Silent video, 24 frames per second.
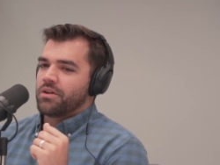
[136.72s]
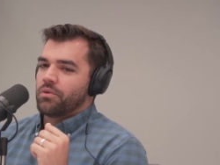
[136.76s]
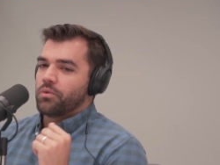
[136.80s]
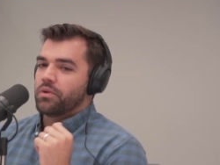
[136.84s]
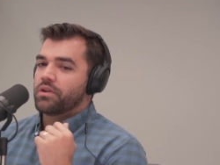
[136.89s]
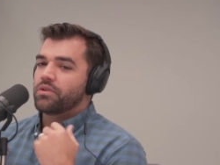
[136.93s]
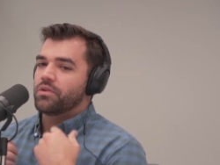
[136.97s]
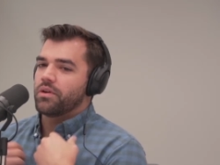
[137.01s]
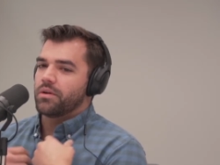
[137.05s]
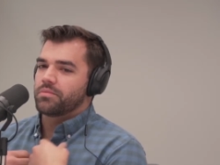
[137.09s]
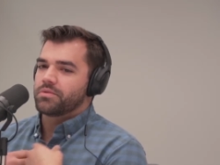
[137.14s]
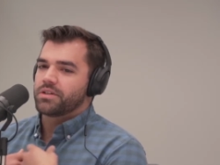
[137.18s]

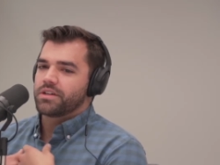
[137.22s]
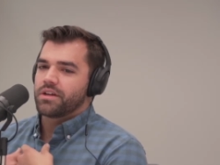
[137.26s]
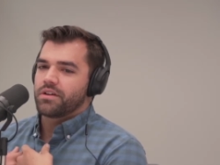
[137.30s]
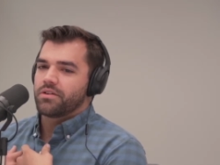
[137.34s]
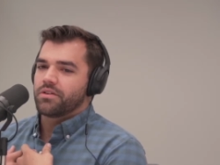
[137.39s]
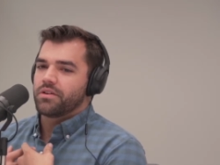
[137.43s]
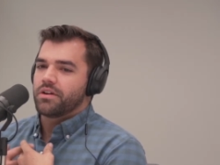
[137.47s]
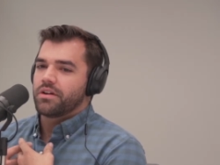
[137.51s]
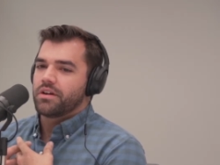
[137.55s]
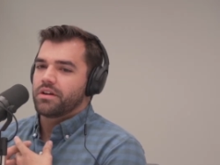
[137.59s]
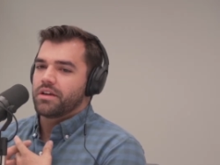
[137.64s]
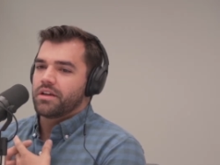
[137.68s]
we grew up
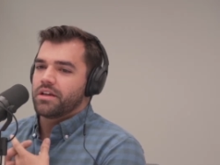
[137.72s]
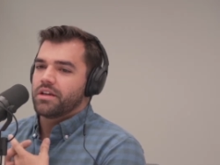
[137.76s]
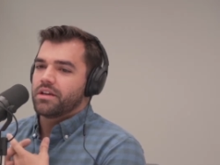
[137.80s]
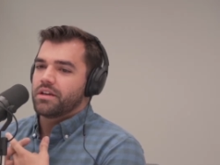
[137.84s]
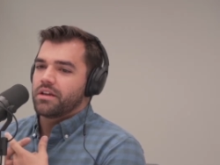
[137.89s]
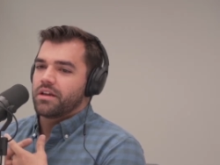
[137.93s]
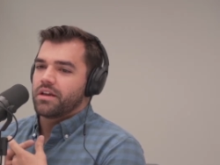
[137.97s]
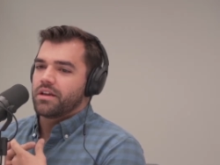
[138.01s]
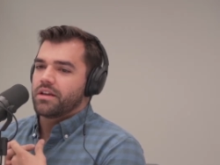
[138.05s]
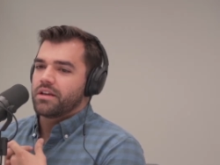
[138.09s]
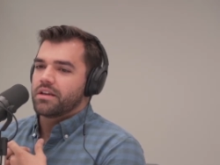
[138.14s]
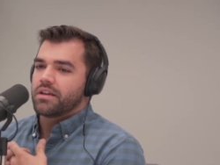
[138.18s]
together,
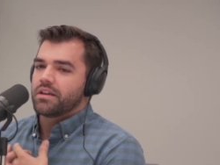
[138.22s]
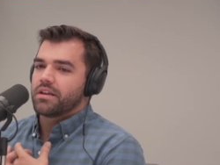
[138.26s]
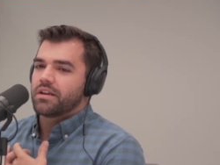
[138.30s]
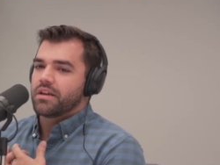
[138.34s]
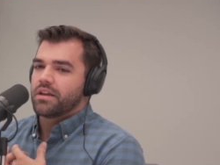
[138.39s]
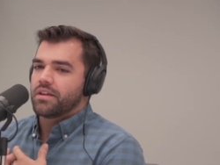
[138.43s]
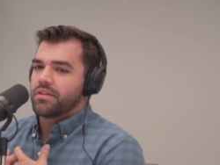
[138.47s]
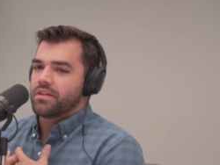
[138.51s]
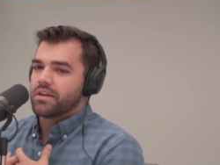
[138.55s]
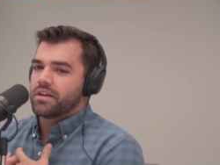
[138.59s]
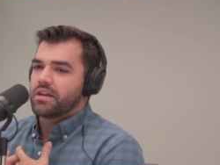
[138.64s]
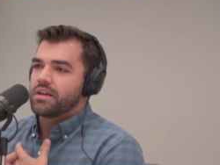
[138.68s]
and
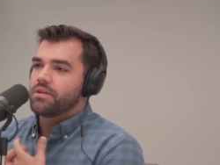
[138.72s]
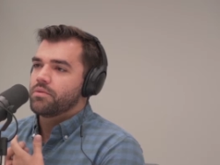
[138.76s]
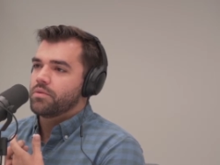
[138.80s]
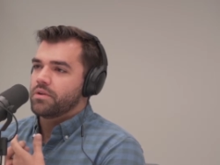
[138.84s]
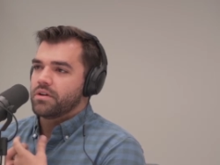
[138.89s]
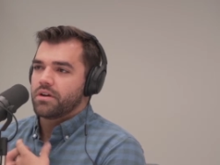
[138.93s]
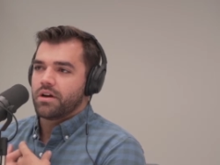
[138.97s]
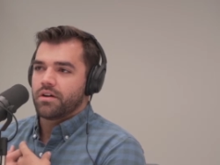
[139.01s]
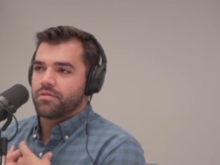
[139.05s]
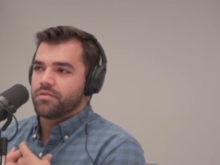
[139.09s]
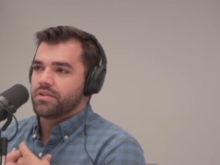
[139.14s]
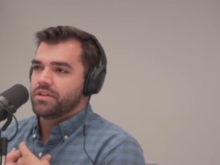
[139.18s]
then he
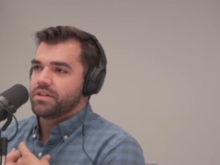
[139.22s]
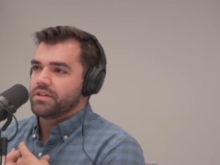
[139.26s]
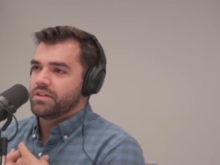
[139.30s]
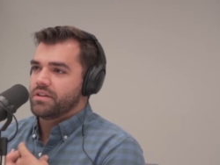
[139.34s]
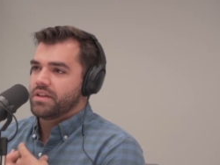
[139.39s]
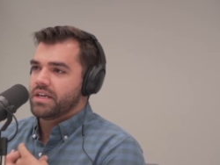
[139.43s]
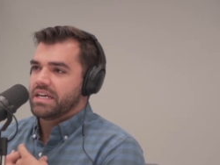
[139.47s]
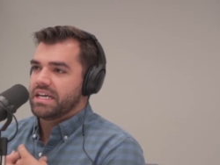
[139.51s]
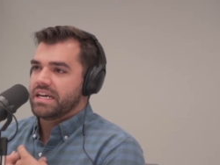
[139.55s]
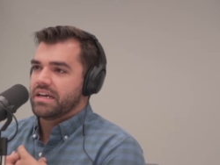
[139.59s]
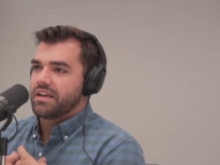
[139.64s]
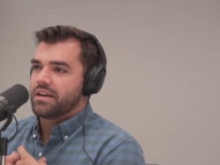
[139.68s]
went off and did
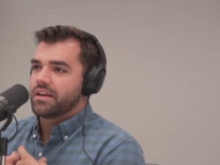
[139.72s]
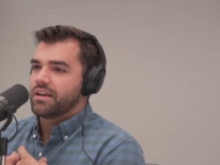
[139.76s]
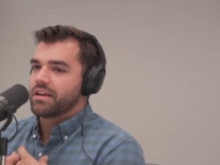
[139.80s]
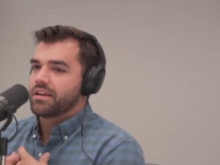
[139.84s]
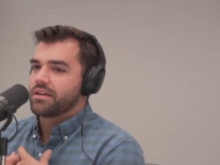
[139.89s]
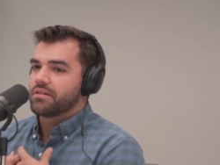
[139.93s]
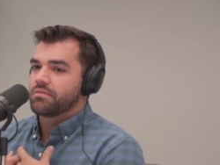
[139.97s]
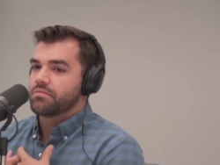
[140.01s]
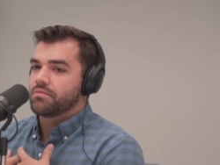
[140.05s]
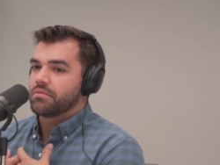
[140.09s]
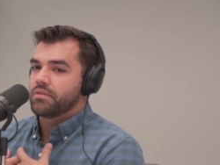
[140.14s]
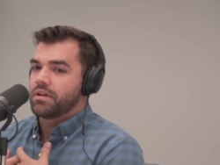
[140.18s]
that
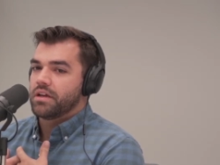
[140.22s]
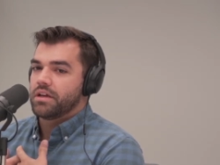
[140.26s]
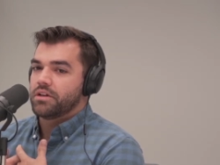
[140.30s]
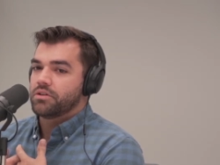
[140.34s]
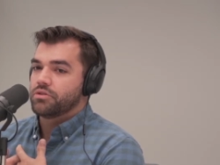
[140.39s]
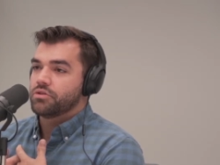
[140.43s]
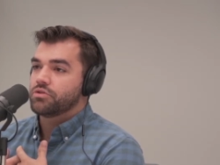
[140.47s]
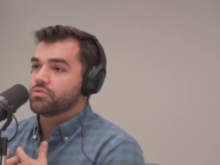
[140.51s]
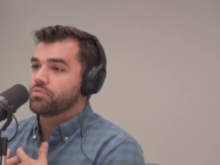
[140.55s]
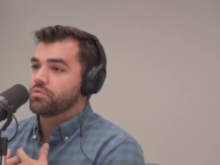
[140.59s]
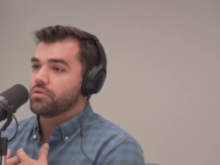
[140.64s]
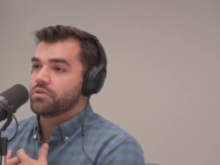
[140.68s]
and
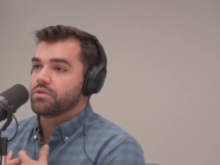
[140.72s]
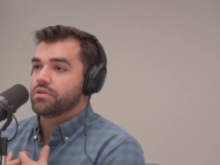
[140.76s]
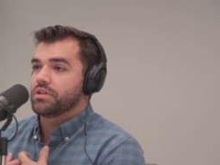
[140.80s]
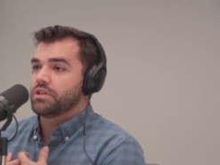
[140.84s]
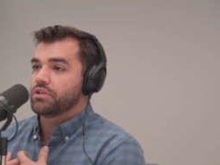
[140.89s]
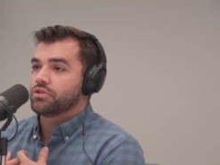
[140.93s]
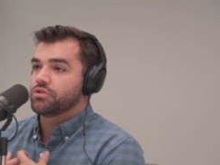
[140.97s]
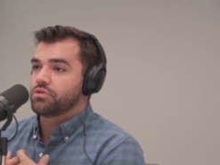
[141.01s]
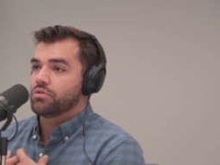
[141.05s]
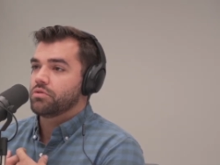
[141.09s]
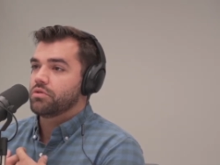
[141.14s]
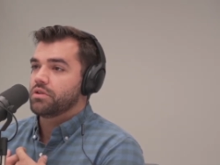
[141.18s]
just really
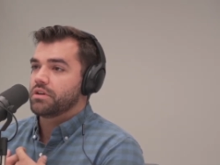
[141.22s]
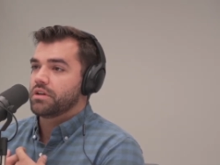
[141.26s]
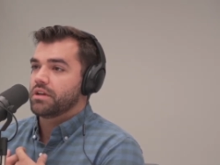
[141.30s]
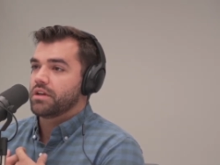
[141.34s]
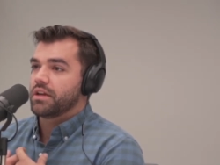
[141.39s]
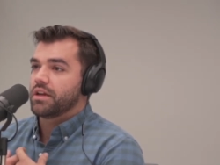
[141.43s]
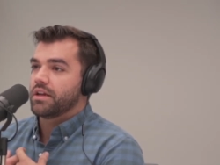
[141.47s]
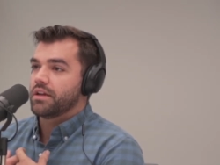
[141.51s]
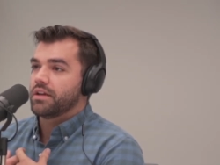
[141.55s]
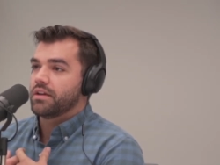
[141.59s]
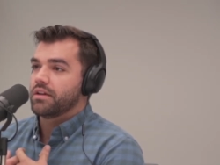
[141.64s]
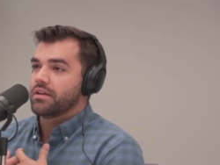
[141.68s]
enjoyed
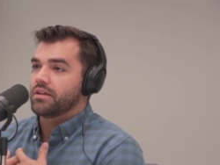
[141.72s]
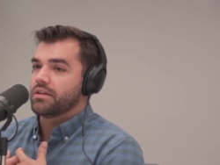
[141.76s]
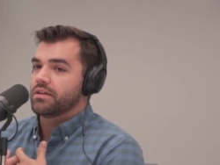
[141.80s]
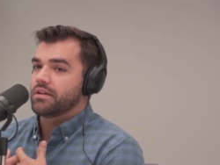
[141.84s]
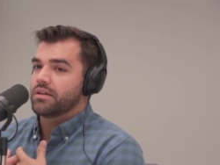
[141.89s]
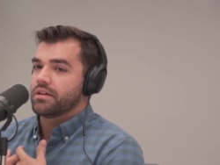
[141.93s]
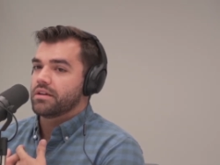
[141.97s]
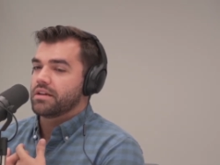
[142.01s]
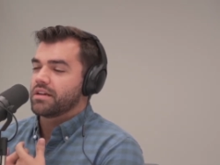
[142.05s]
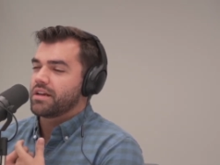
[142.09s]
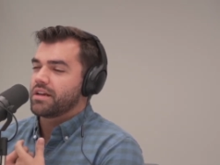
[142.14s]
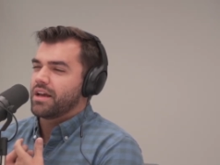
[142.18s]
it. And
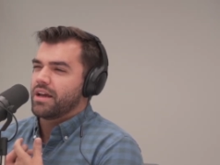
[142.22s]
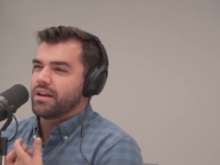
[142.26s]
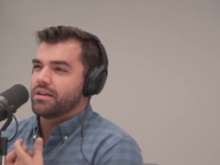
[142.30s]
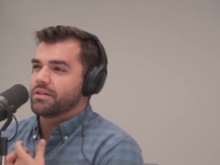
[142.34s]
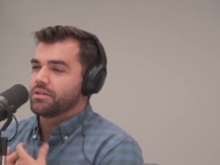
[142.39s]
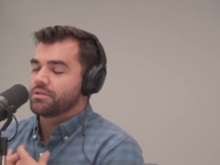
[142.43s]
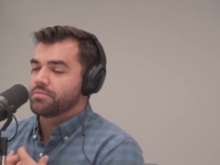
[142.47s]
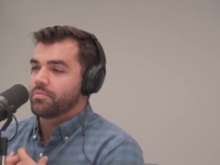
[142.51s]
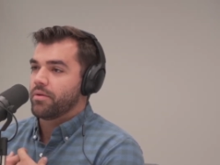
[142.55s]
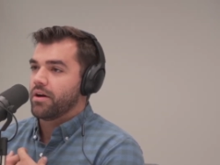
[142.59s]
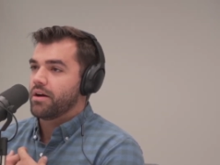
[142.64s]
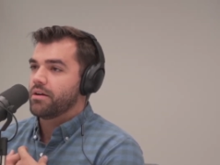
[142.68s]
it kind of
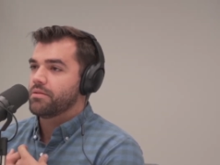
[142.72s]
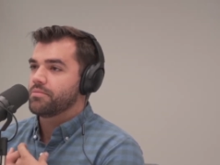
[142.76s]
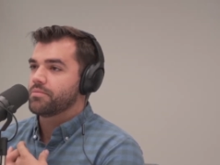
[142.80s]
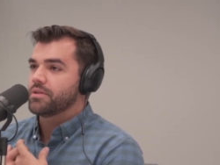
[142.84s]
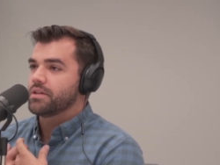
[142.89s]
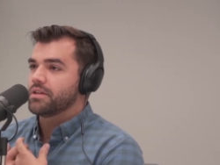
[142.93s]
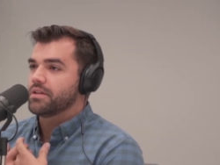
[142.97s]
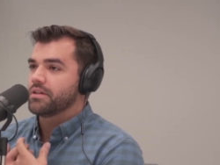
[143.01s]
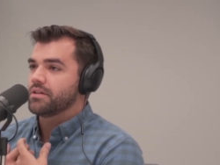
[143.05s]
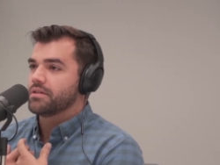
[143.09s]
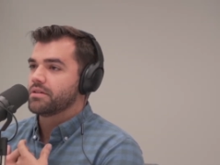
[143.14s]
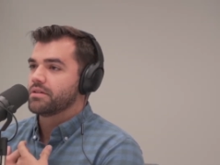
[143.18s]
inspired me
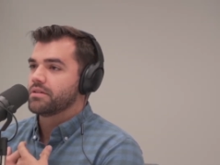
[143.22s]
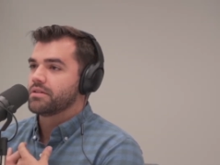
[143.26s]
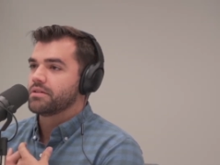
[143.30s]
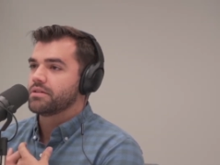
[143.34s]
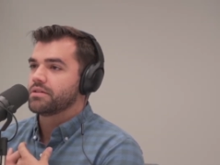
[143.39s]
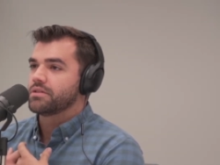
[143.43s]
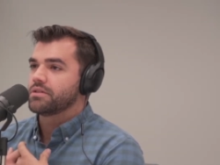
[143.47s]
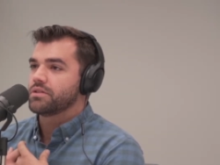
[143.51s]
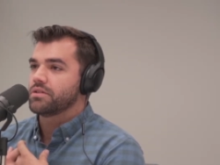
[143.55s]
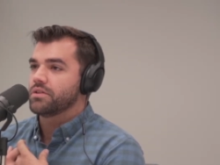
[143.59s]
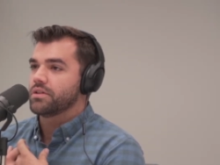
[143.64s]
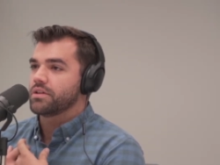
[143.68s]
to
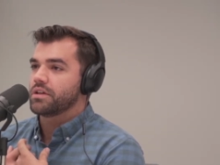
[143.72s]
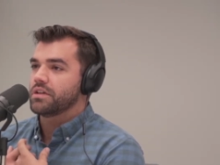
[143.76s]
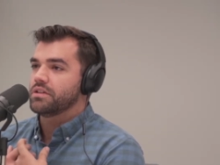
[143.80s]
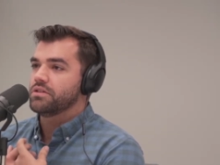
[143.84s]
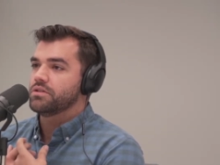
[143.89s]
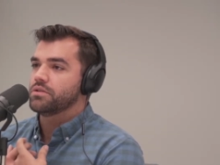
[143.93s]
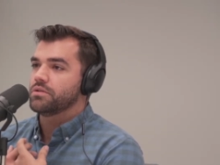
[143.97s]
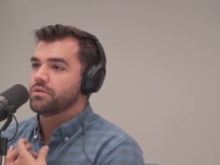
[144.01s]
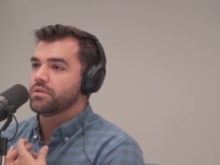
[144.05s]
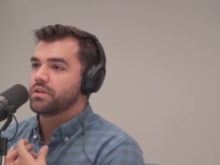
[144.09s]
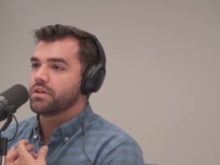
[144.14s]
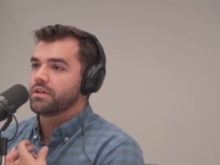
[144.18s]
look
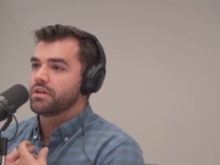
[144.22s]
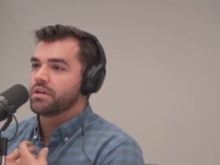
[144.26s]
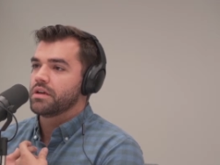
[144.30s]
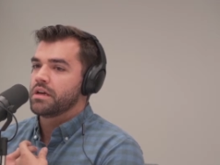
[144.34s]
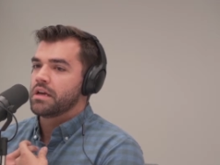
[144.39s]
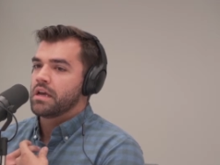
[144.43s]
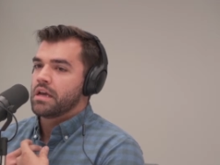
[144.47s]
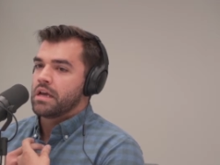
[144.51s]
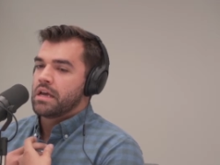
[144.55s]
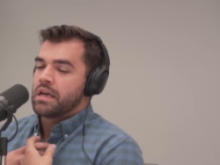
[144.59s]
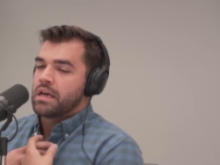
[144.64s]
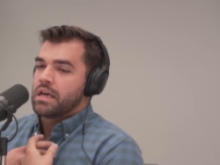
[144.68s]
into it.
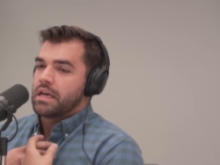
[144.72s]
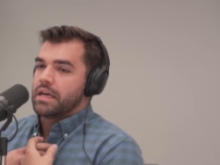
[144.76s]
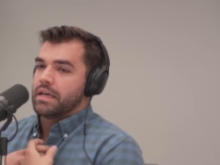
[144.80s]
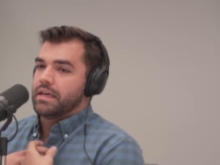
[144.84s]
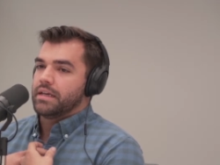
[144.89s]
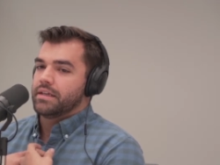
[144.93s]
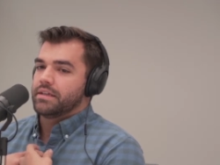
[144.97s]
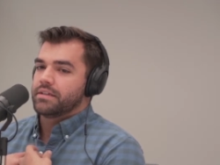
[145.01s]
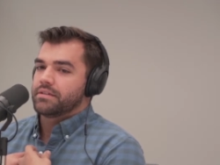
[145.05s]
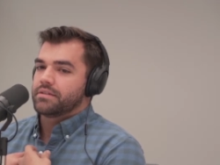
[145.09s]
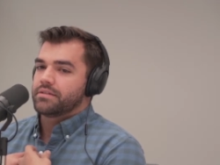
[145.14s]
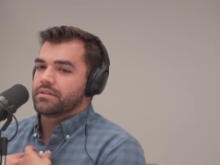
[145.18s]

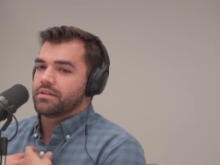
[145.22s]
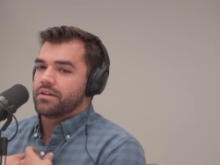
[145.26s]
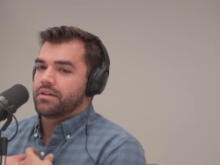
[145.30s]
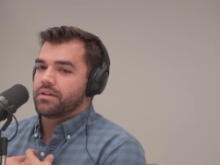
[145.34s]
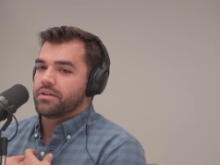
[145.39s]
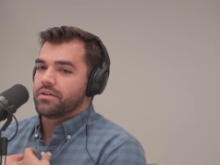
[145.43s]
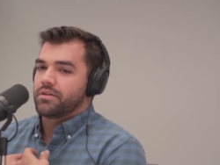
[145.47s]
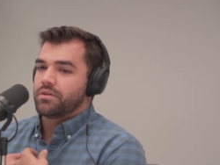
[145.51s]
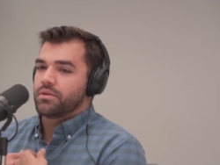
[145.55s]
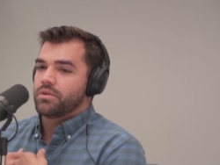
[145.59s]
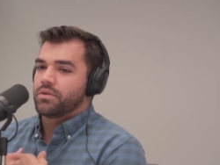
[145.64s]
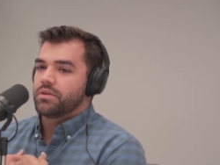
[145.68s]
And
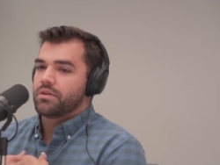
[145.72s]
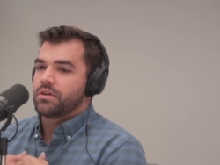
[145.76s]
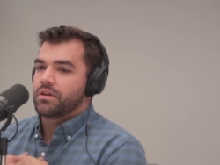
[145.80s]
so